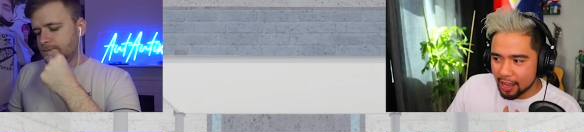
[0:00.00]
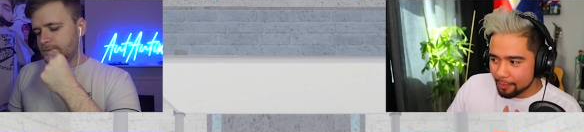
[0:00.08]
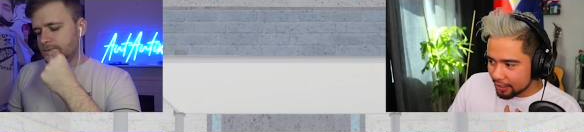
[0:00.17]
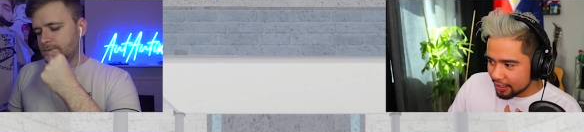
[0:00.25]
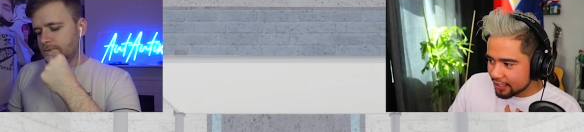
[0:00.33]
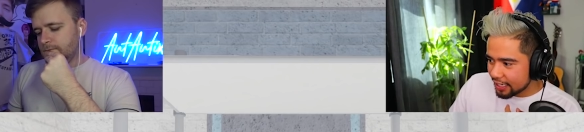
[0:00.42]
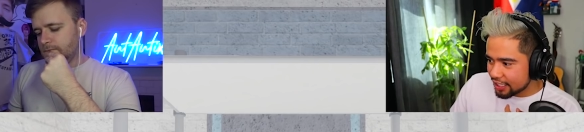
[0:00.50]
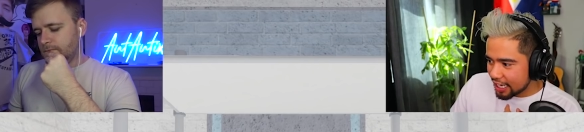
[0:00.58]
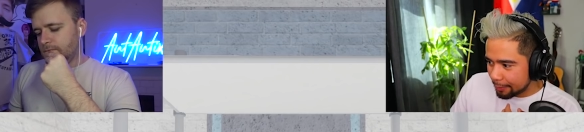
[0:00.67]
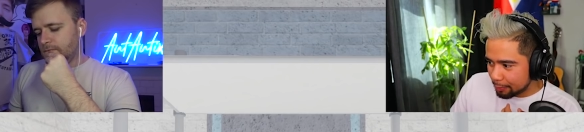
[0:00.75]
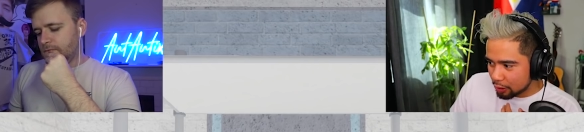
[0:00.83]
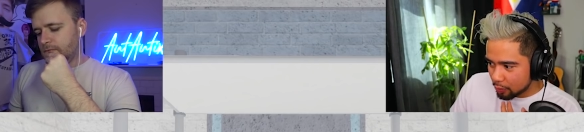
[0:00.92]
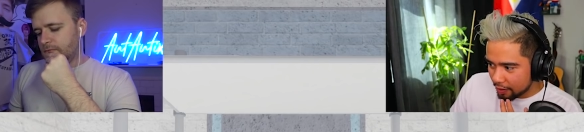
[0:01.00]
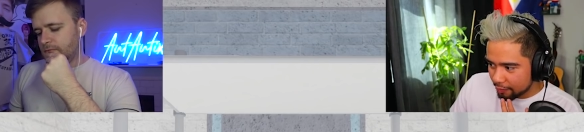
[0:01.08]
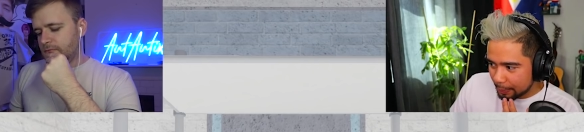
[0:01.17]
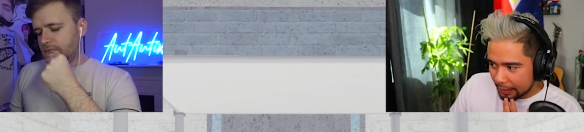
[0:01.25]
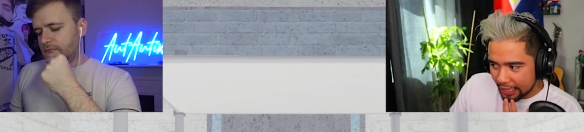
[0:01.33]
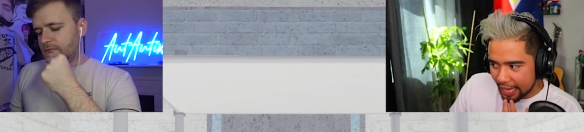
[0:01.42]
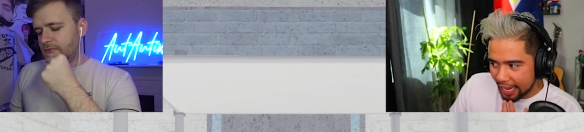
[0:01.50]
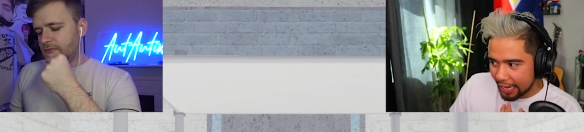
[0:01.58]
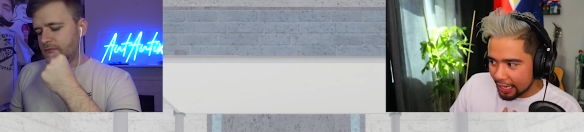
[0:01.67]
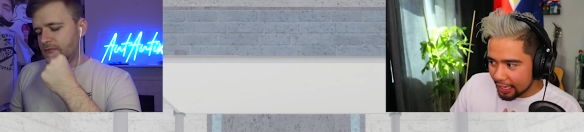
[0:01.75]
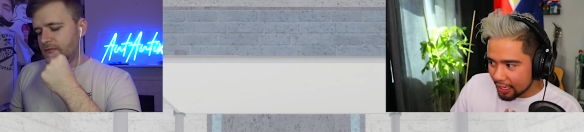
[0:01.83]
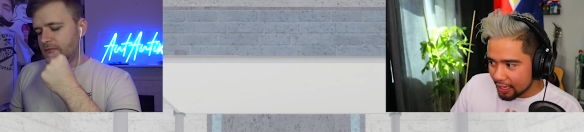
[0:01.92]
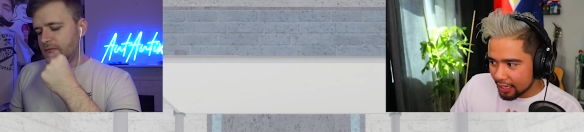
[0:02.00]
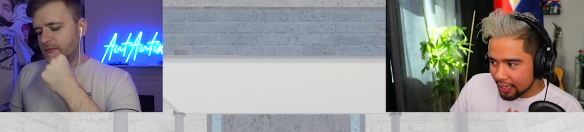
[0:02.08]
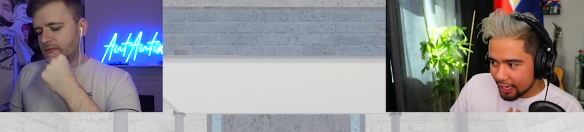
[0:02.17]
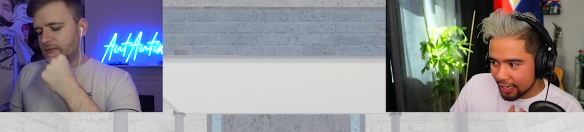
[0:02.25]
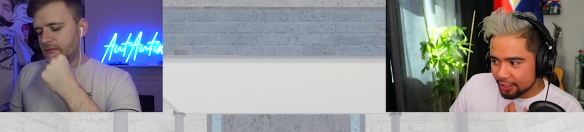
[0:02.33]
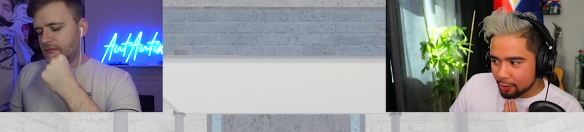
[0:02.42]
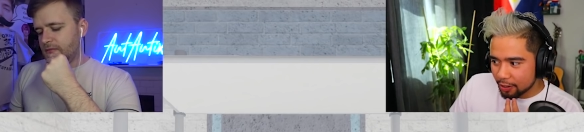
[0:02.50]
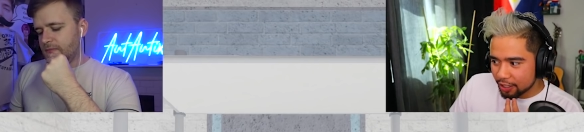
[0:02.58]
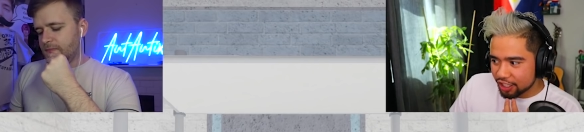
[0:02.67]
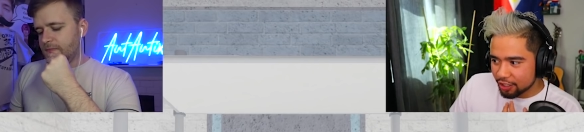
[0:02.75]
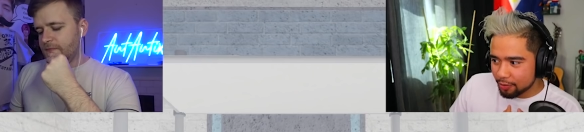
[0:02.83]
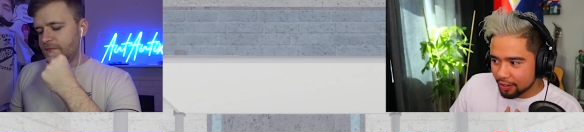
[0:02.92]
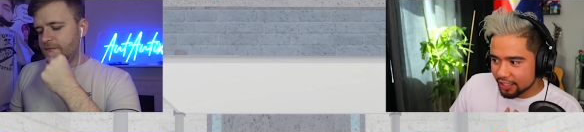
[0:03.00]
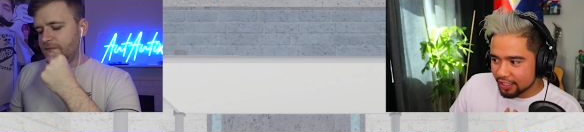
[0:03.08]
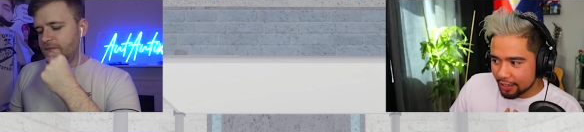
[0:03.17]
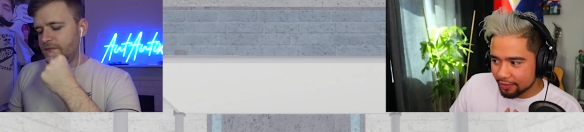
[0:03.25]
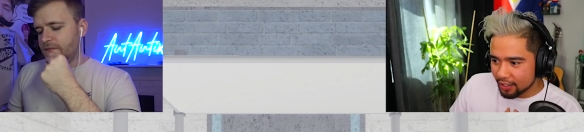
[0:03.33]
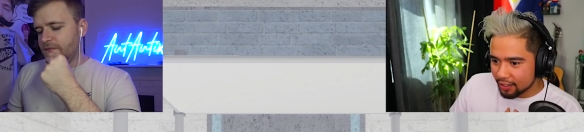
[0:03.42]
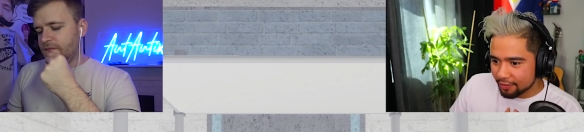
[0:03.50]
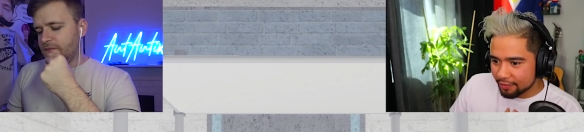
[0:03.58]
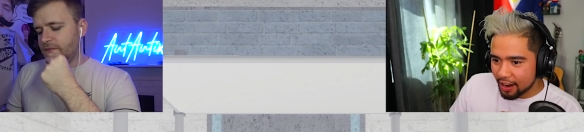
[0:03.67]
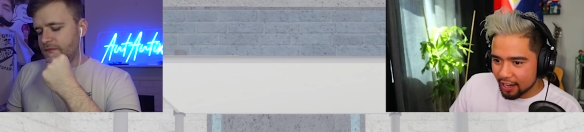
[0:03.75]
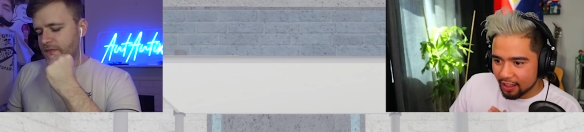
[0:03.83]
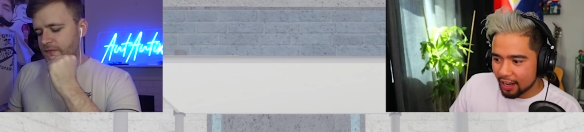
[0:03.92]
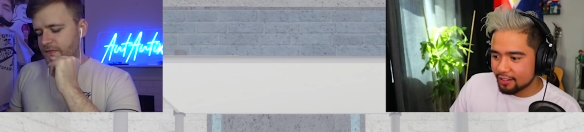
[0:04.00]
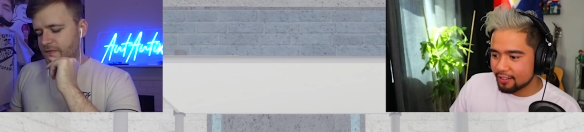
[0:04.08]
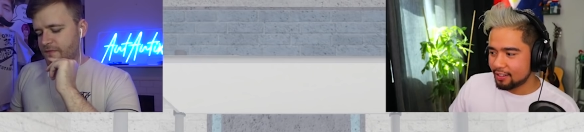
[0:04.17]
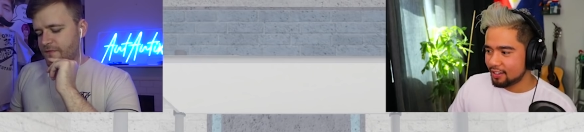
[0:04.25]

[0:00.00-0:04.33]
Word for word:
Speaker 1: I'm gonna say chapter 12 plant is question 27. Final answer.